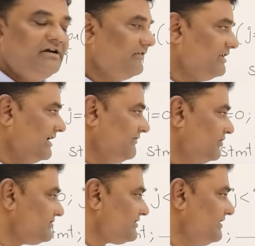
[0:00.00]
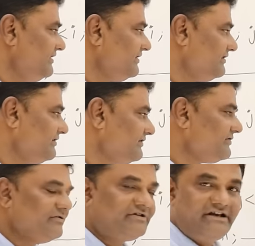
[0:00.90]
When I was 3,
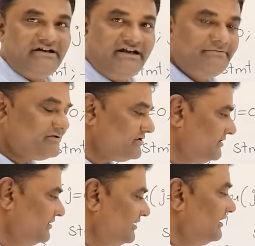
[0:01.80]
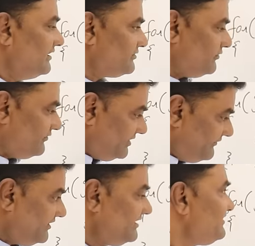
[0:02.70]
so 3 times. So
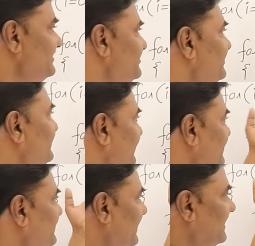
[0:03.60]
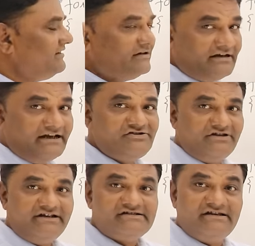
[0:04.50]
if it is reaching till n,
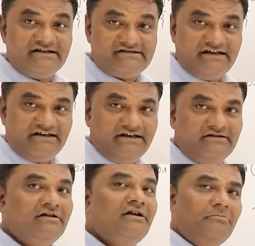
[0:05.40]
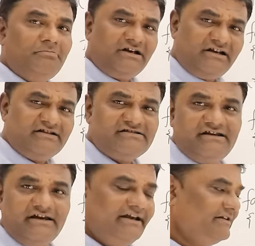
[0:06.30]
actually it is less than n, but let us
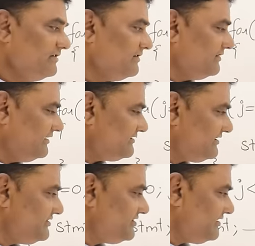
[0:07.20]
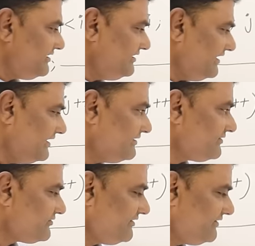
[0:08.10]
say n, it is reaching till
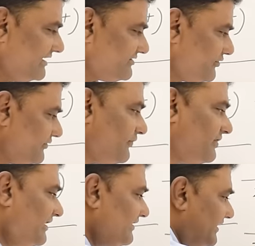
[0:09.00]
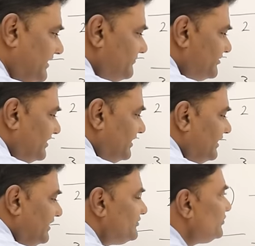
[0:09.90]
n, so it will execute for 10 times.
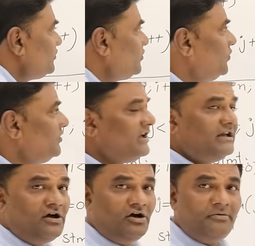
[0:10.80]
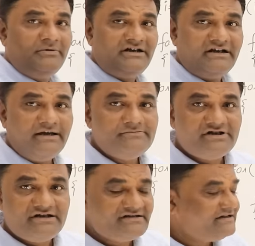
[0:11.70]
So total how many times it is